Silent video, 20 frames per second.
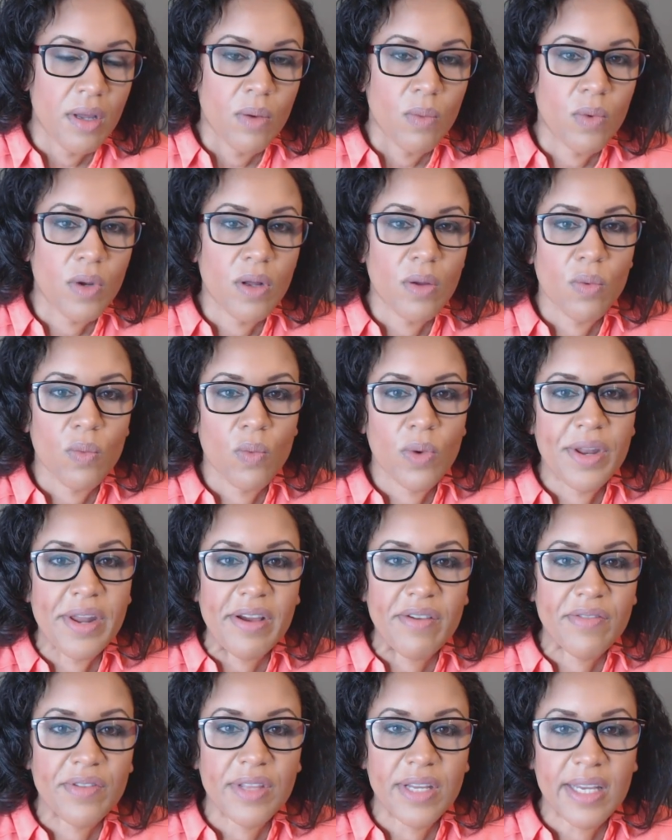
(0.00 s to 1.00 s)
Well,
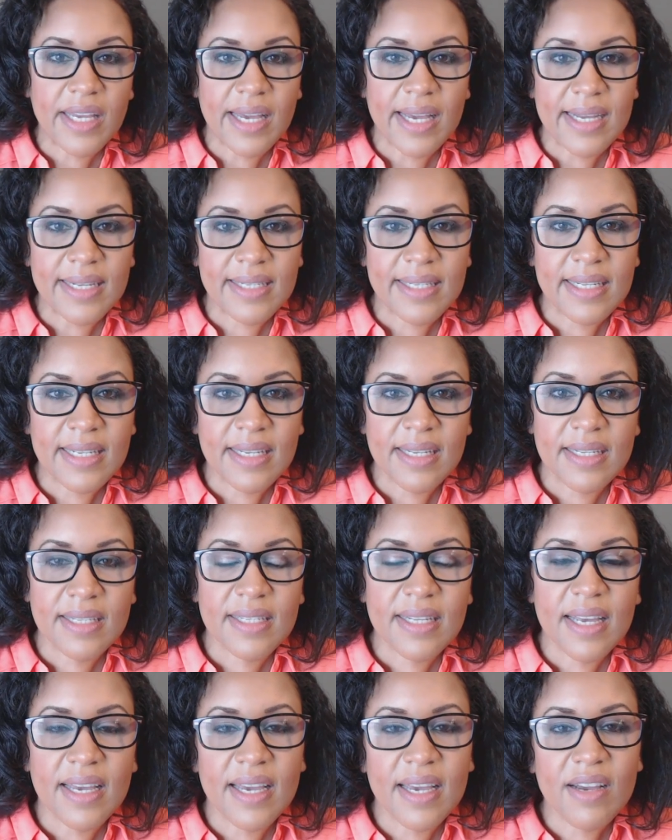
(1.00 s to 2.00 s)
whatever the case
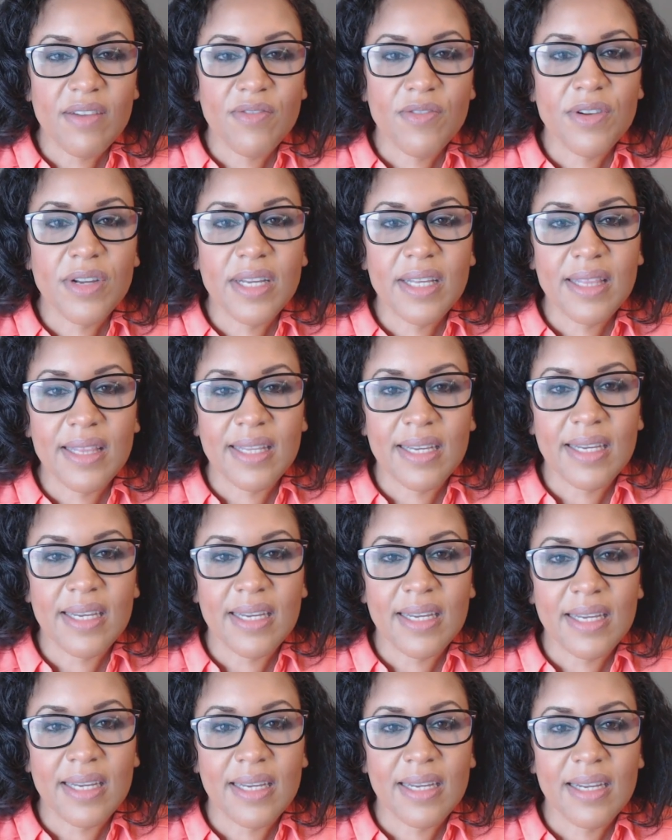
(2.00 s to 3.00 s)
is,
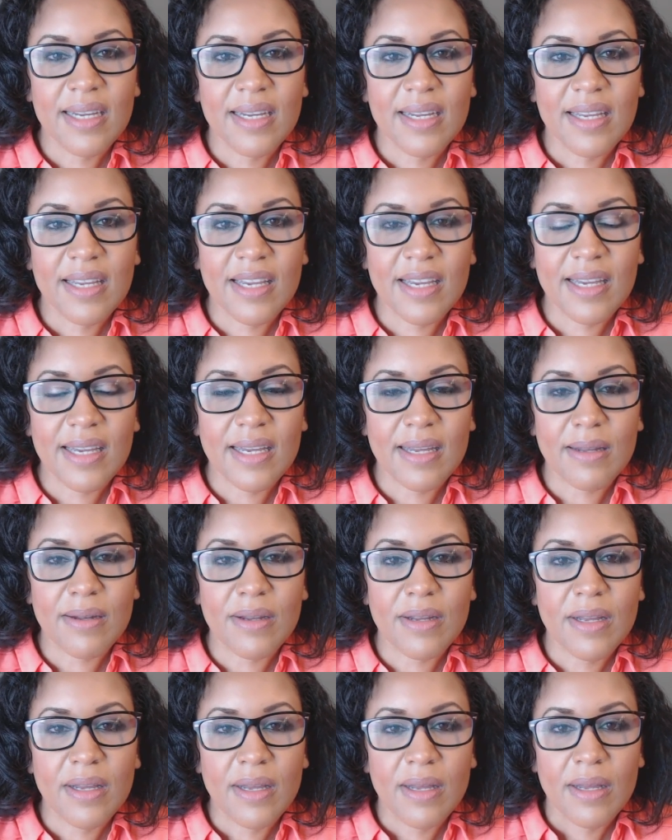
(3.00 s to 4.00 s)
everything
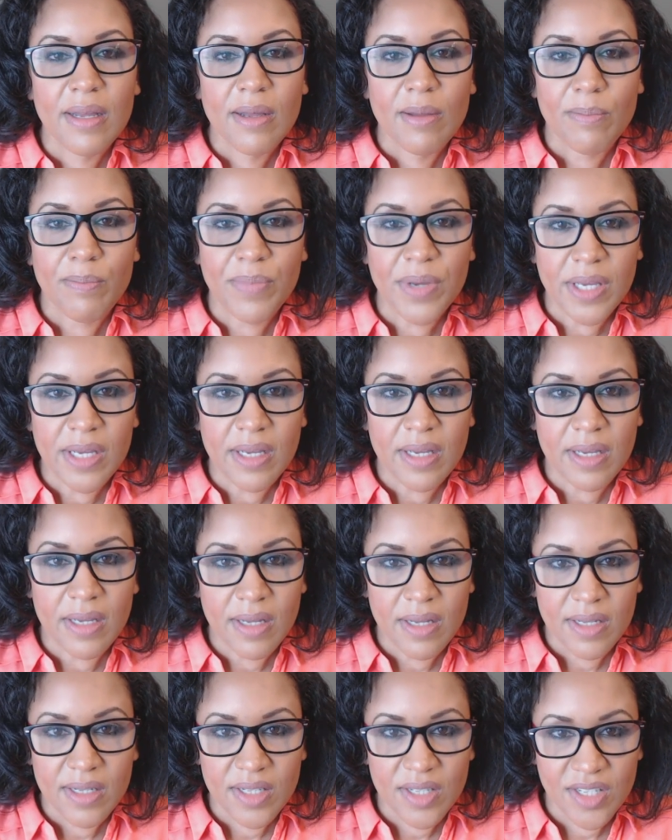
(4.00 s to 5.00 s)
can be
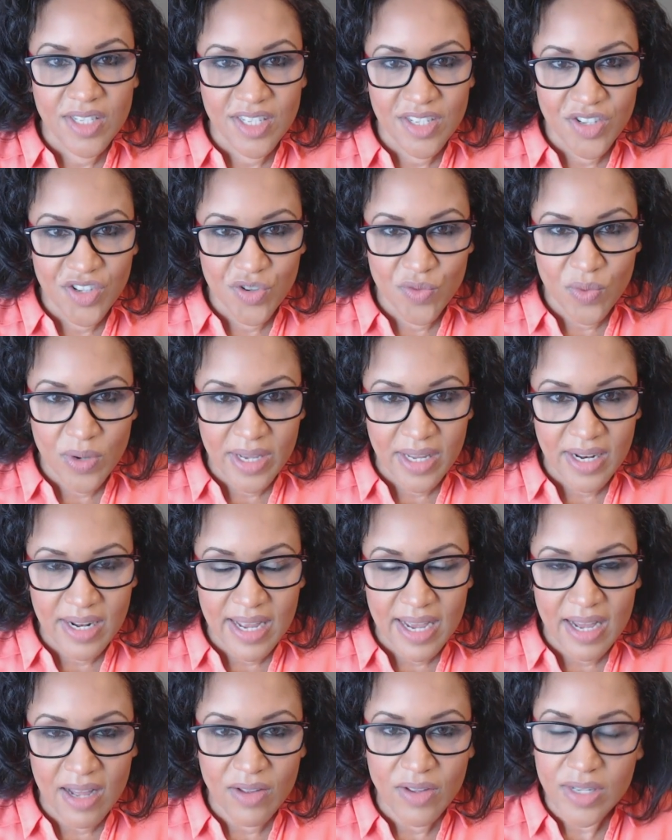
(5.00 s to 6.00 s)
situated
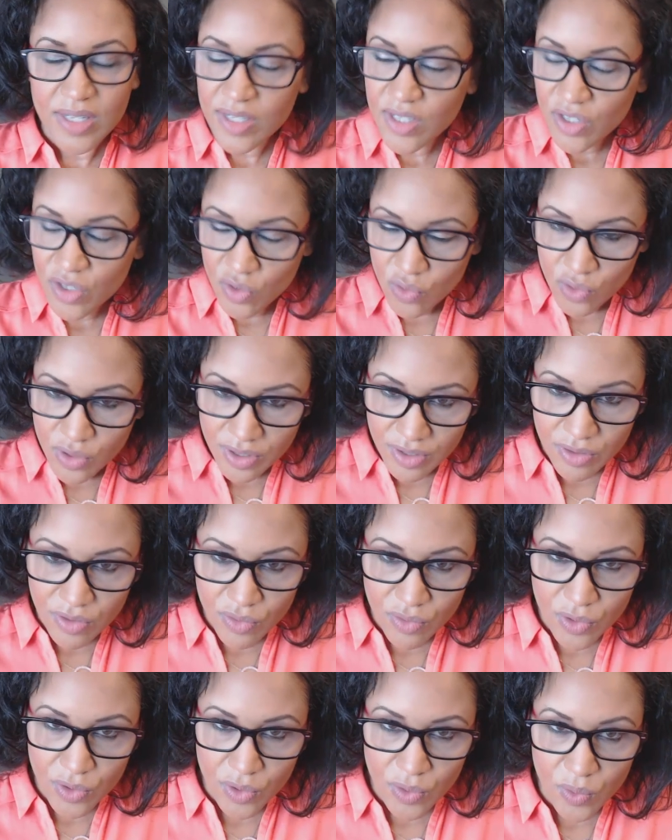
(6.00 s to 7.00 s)
out and sorted
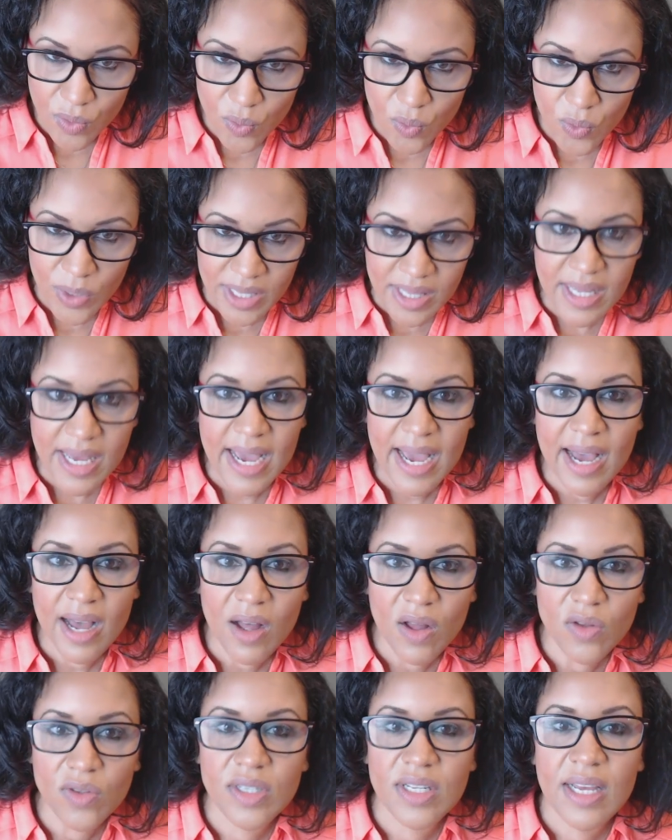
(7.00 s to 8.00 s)
through
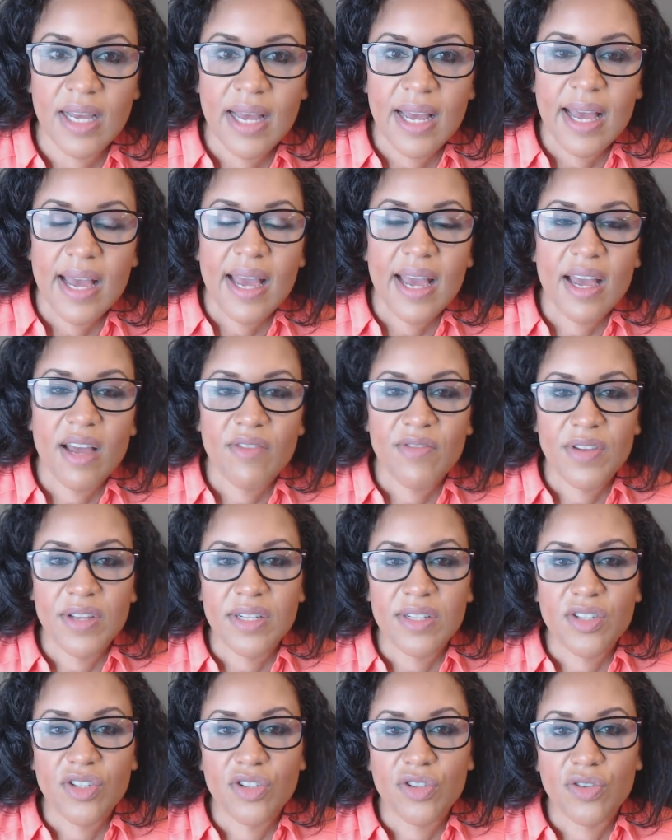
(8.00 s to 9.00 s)
without
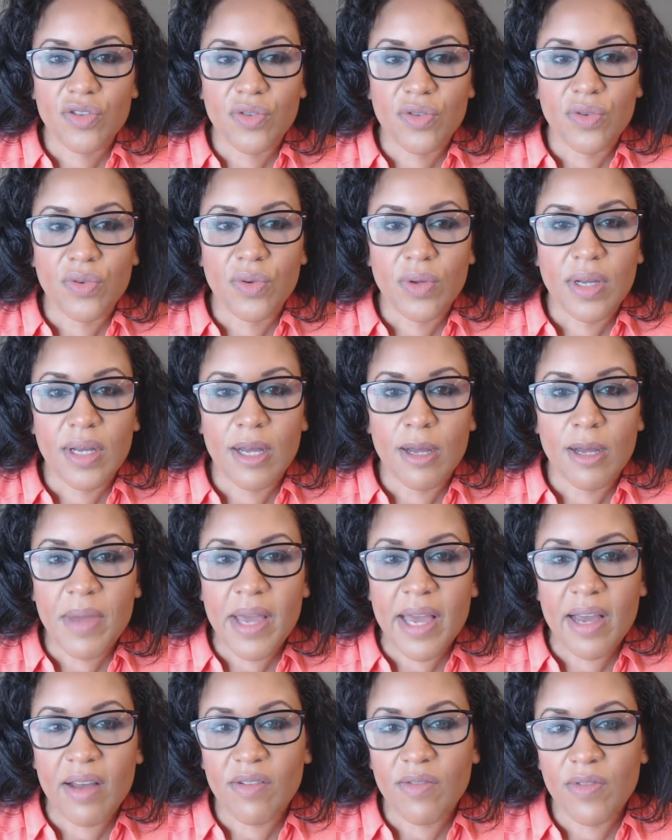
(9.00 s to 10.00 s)
having to
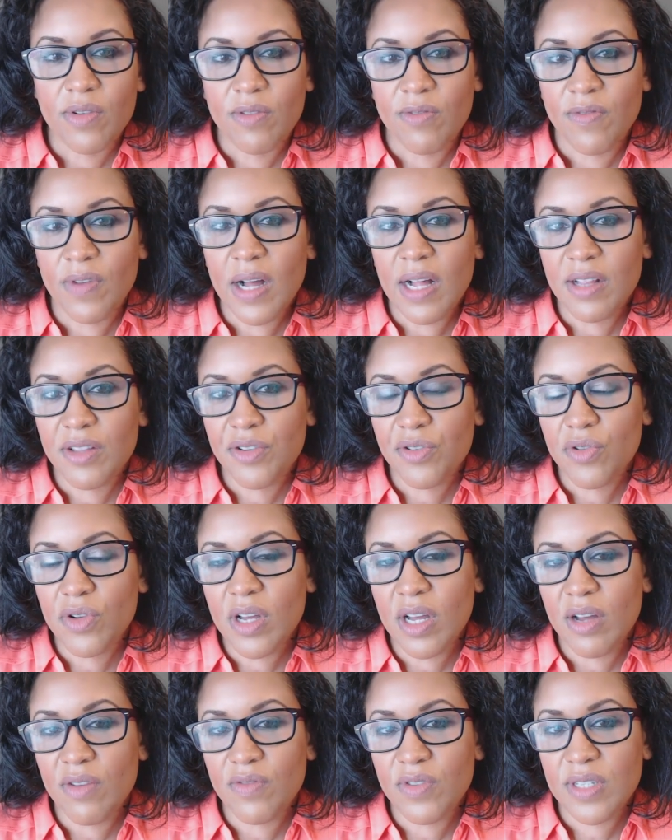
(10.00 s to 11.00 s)
have volatile
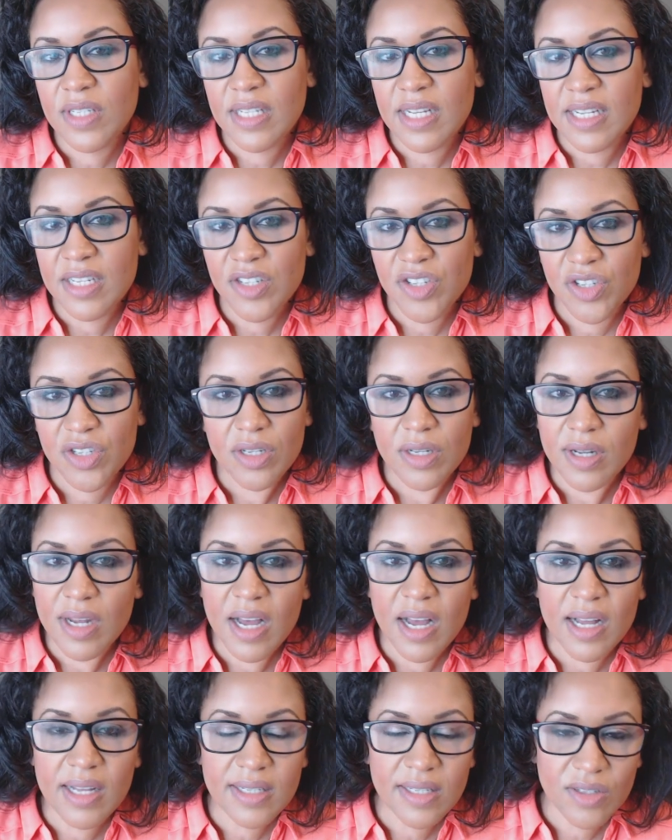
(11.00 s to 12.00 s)
conversation,
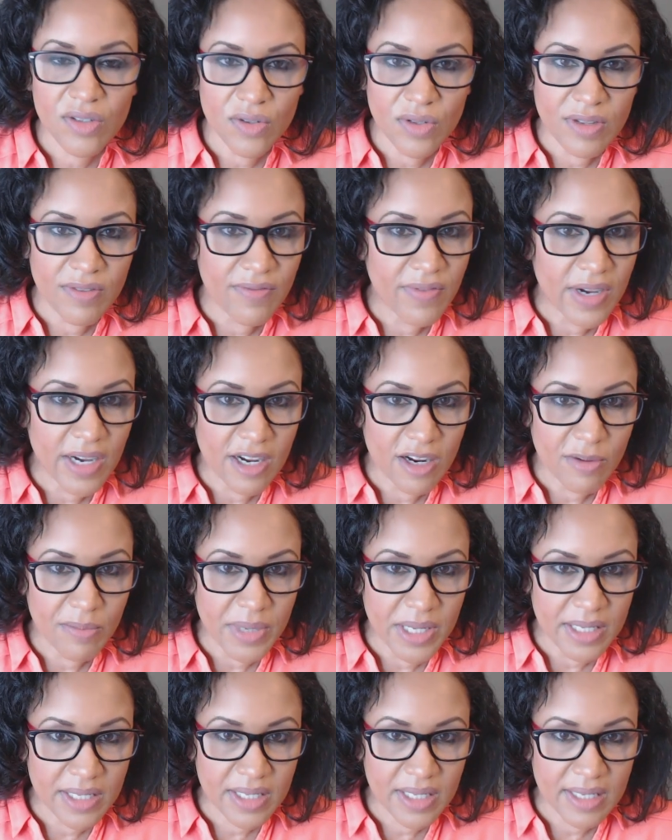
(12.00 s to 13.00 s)
hostile
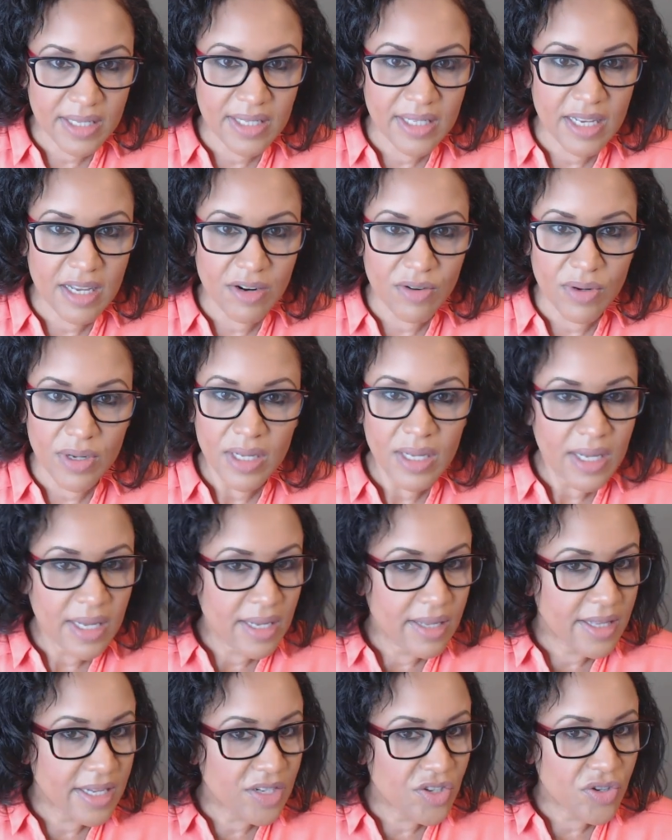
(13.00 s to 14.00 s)
environments, etc.
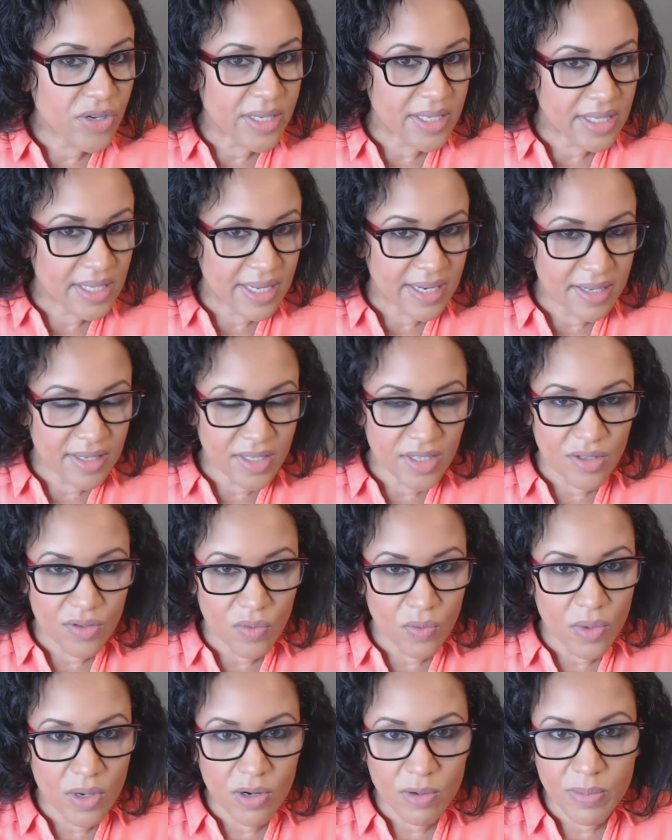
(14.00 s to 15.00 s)
That translate into the
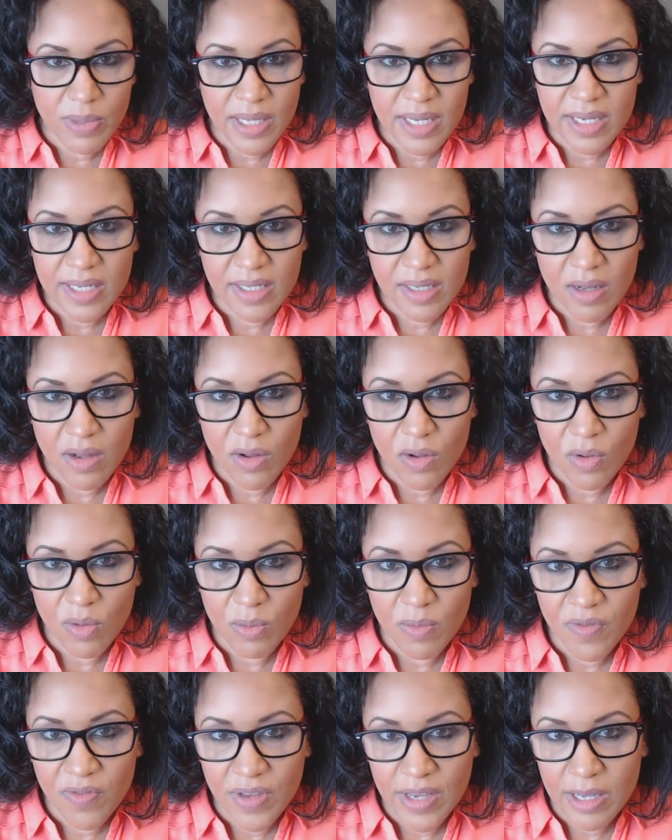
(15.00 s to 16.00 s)
workplace,
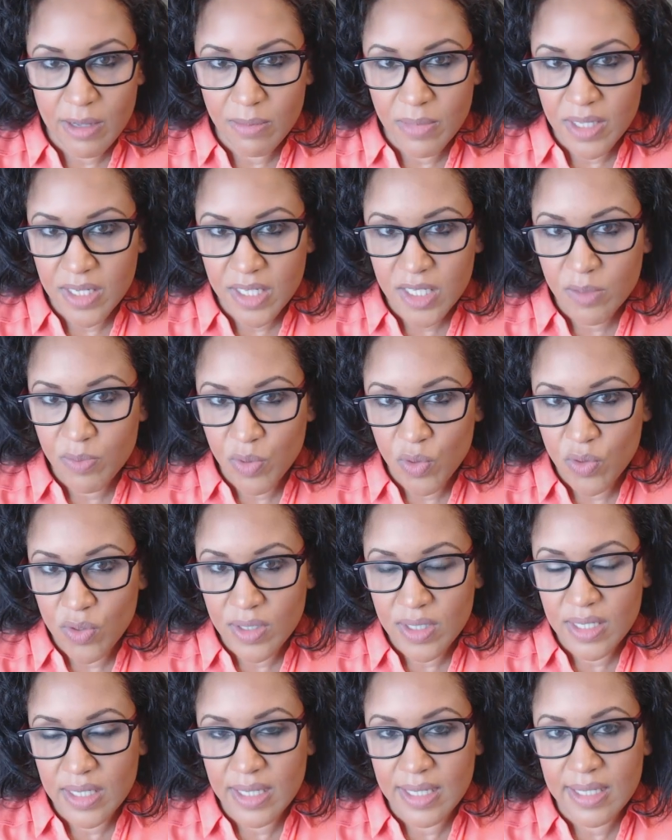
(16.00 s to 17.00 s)
home, family,
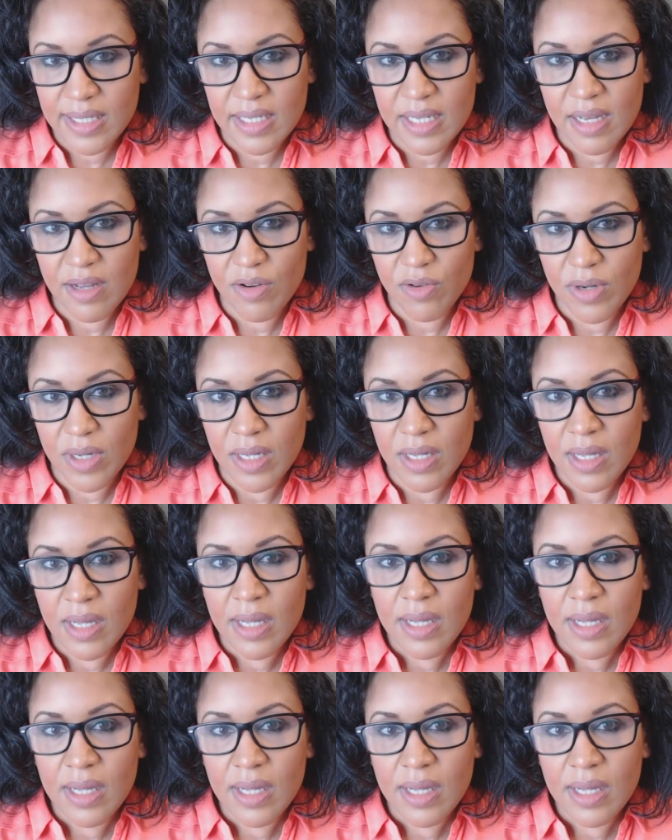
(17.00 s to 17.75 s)
sports, etc.